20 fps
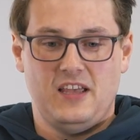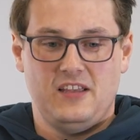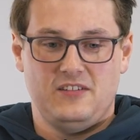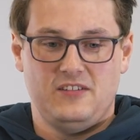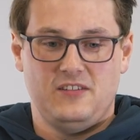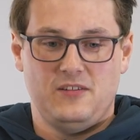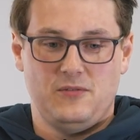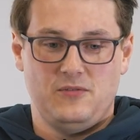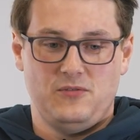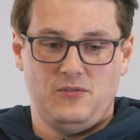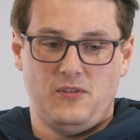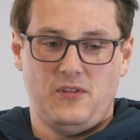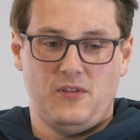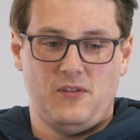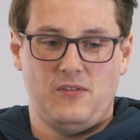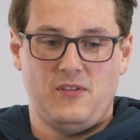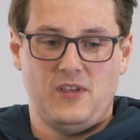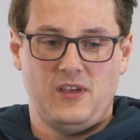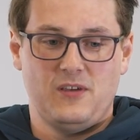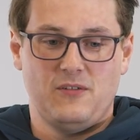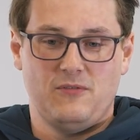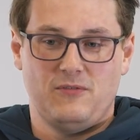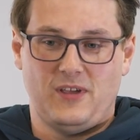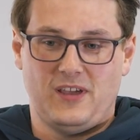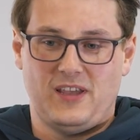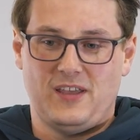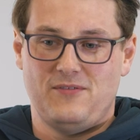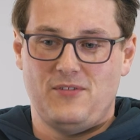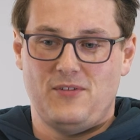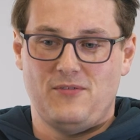the thing of
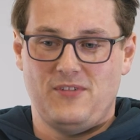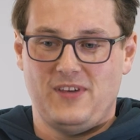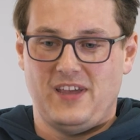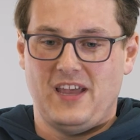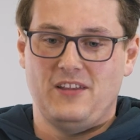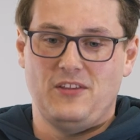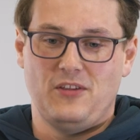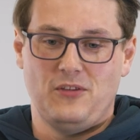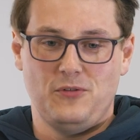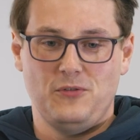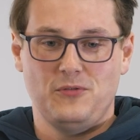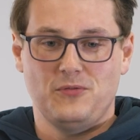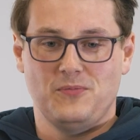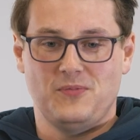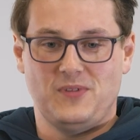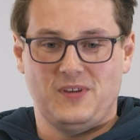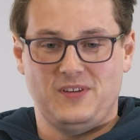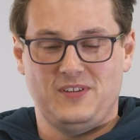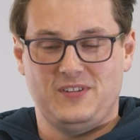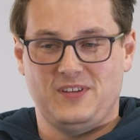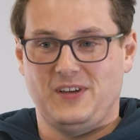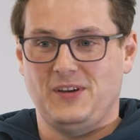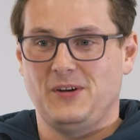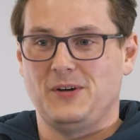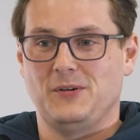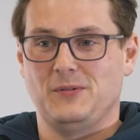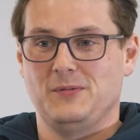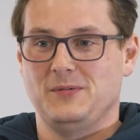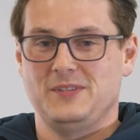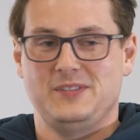like, if you forget to do something, it's like,
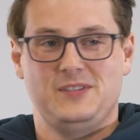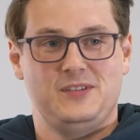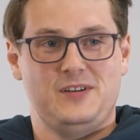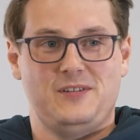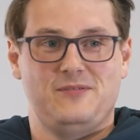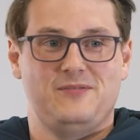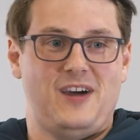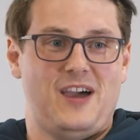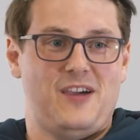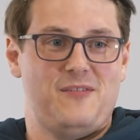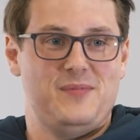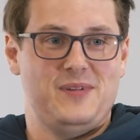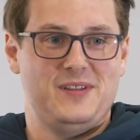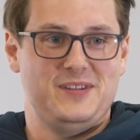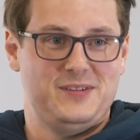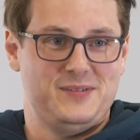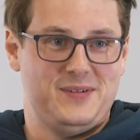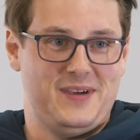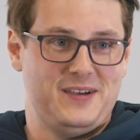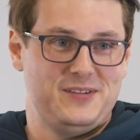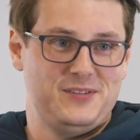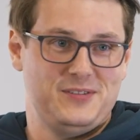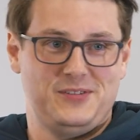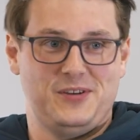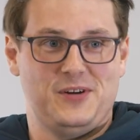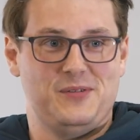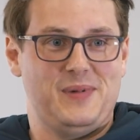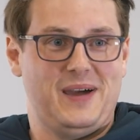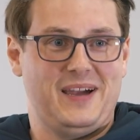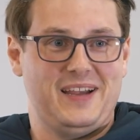oh, it's only 5 minutes away, I'll just
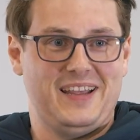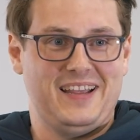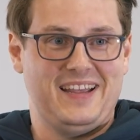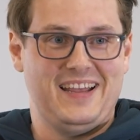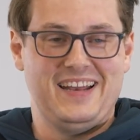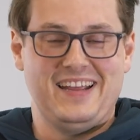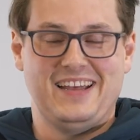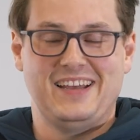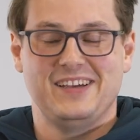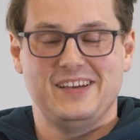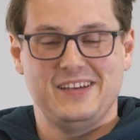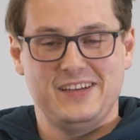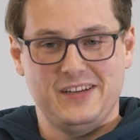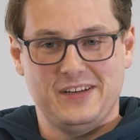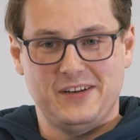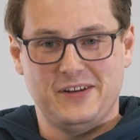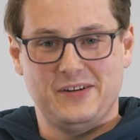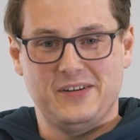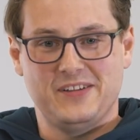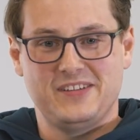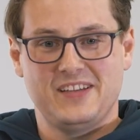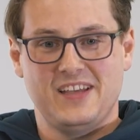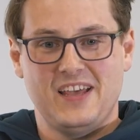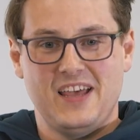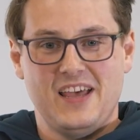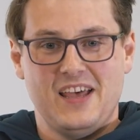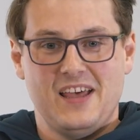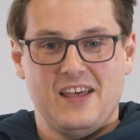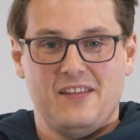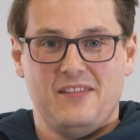go back and get it.
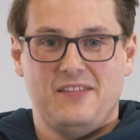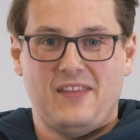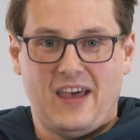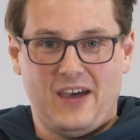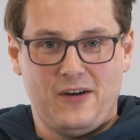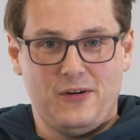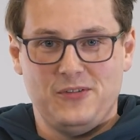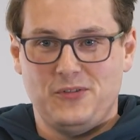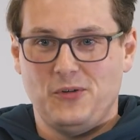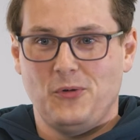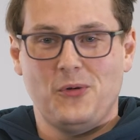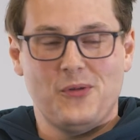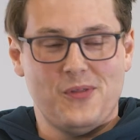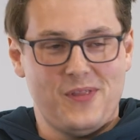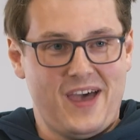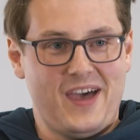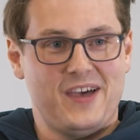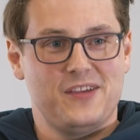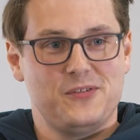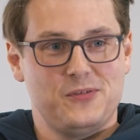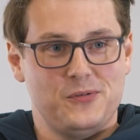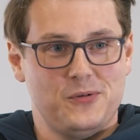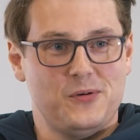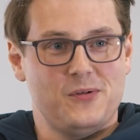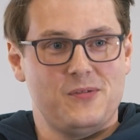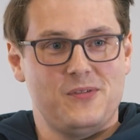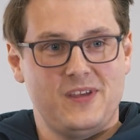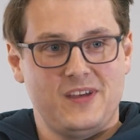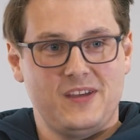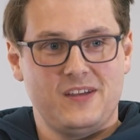It's all that
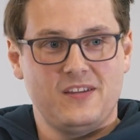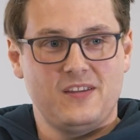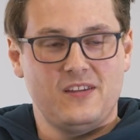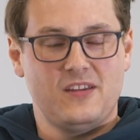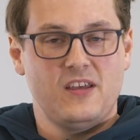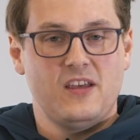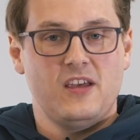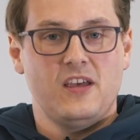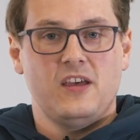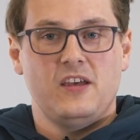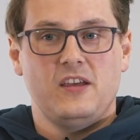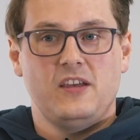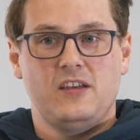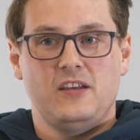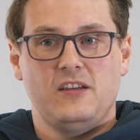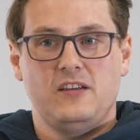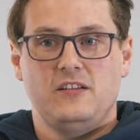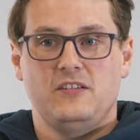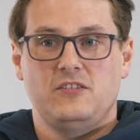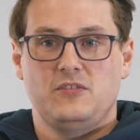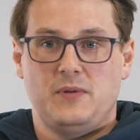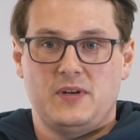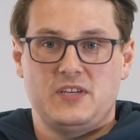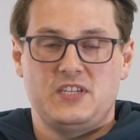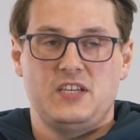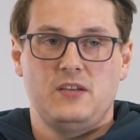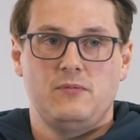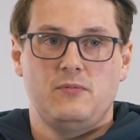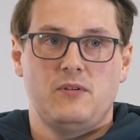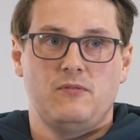sort of thing, and
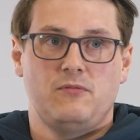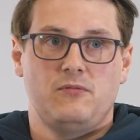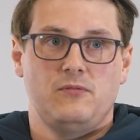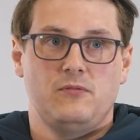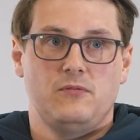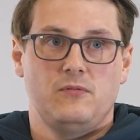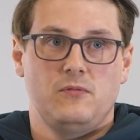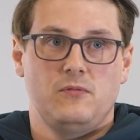especially with